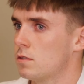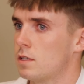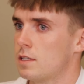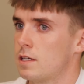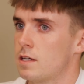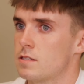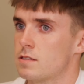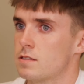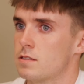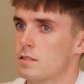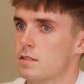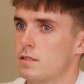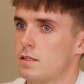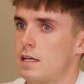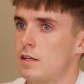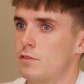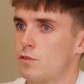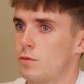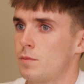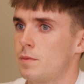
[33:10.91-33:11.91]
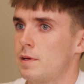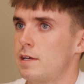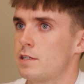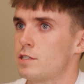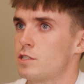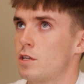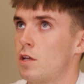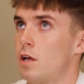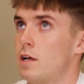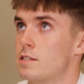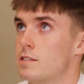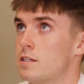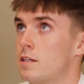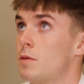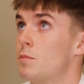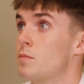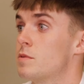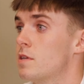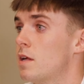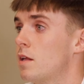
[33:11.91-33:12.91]
I guess,
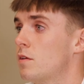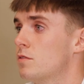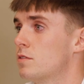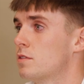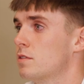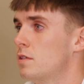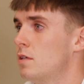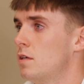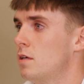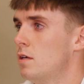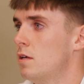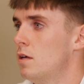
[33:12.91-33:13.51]
informationalizing themselves.